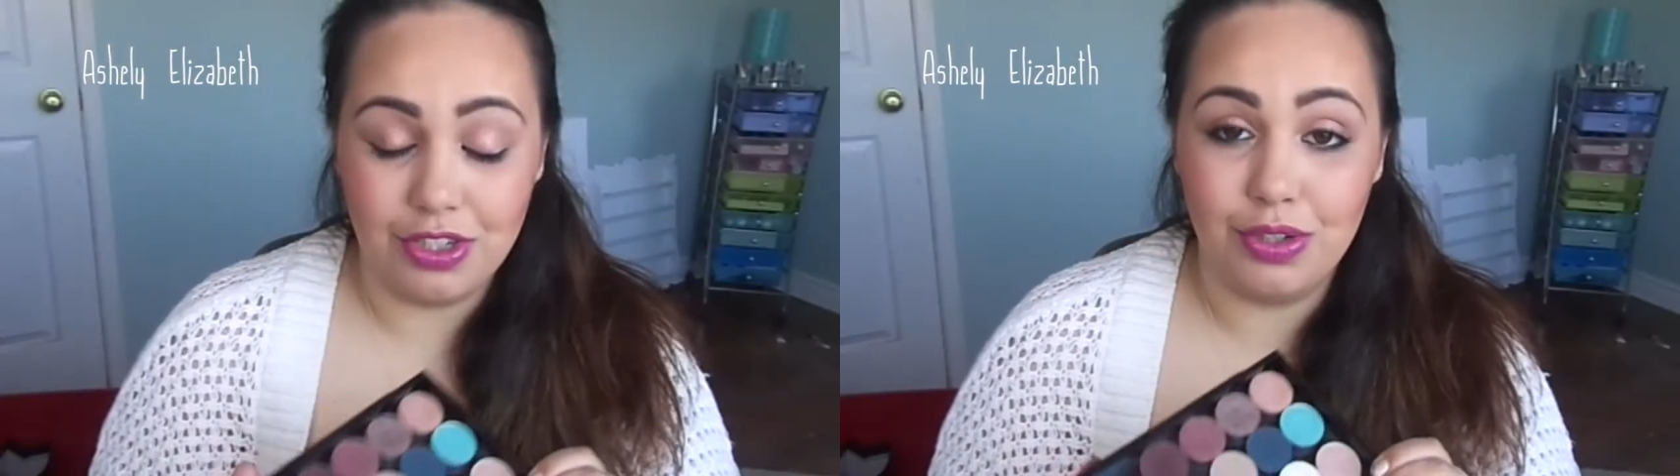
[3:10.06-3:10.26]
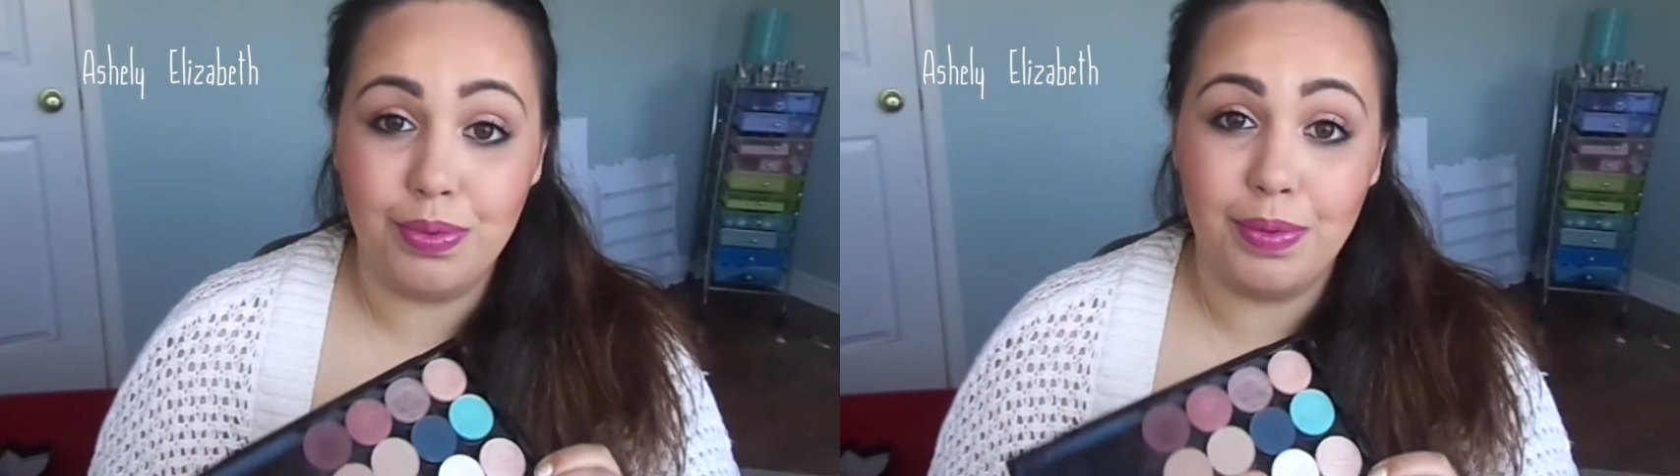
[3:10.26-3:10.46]

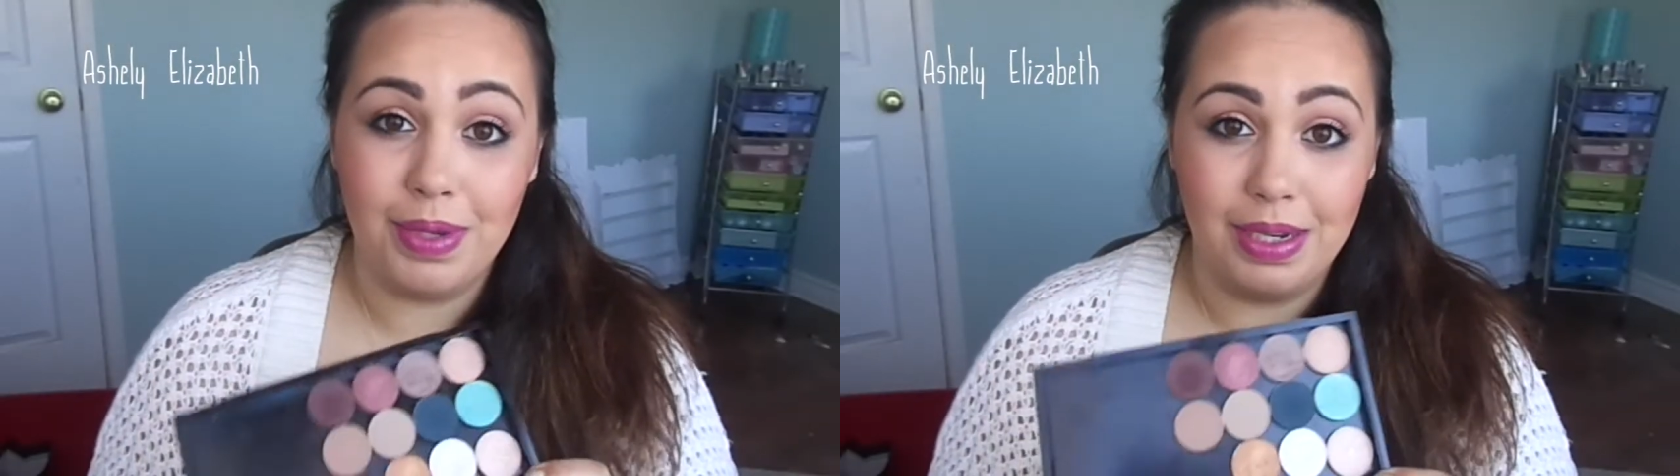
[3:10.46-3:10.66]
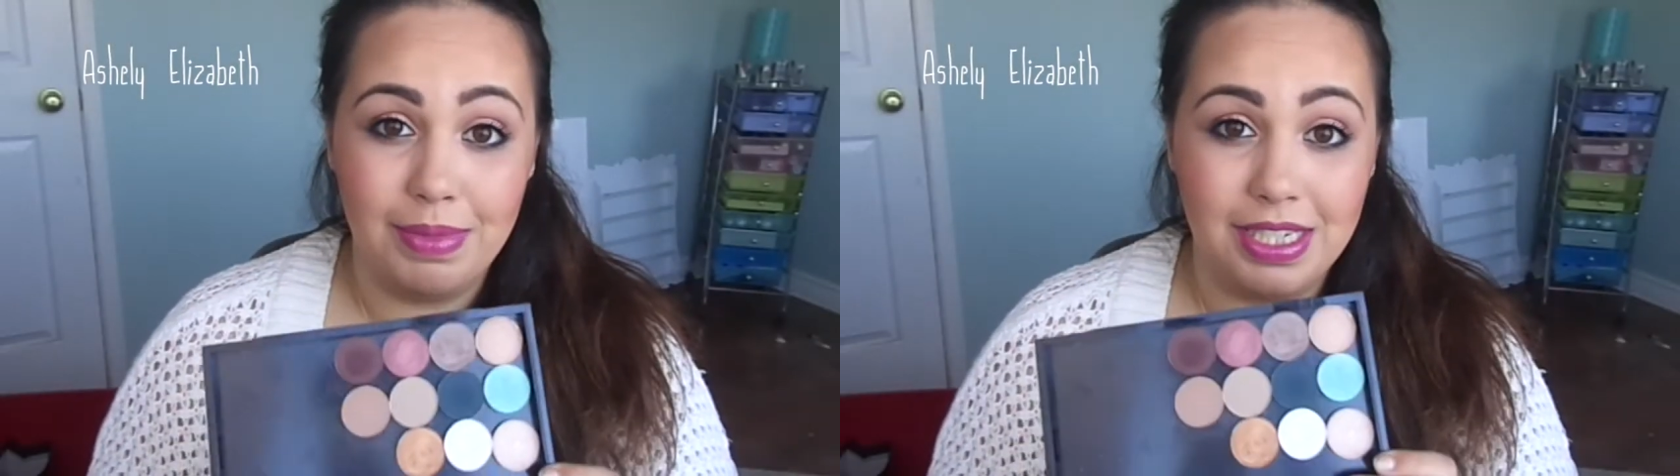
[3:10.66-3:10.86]
super
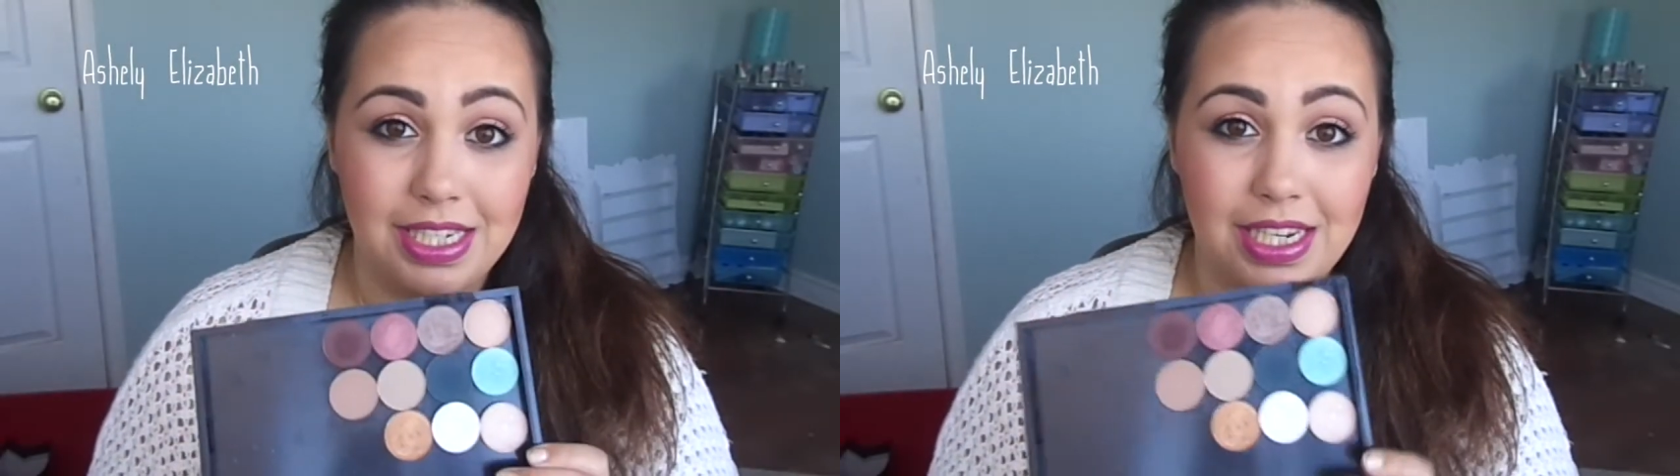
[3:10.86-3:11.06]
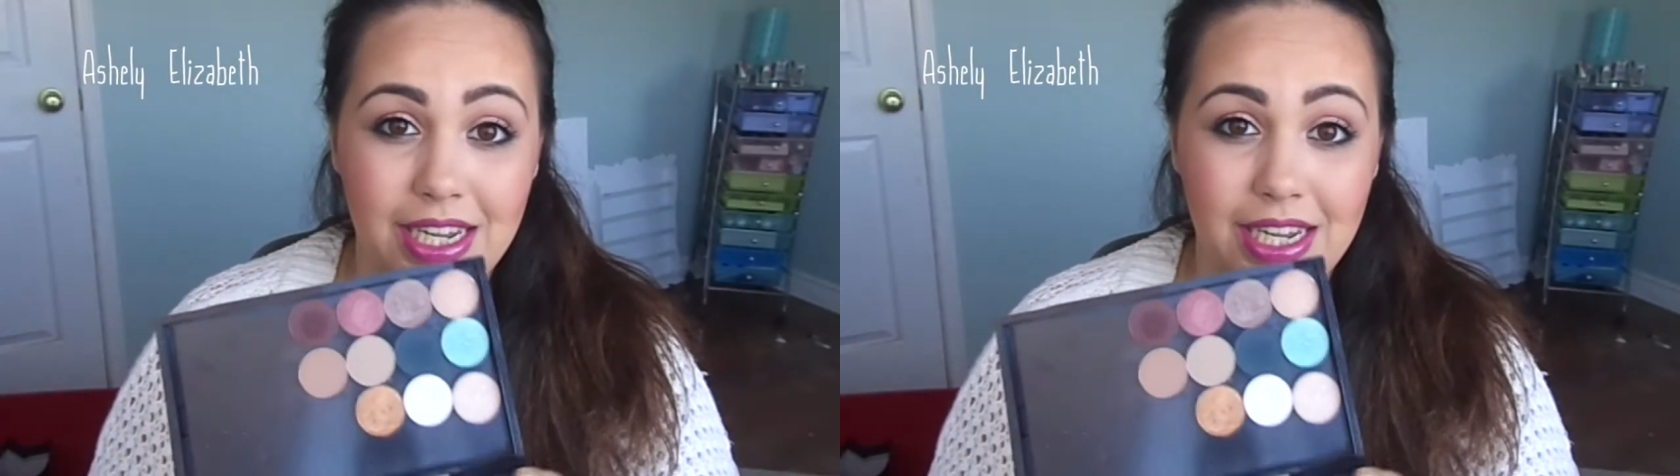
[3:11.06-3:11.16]
pigmented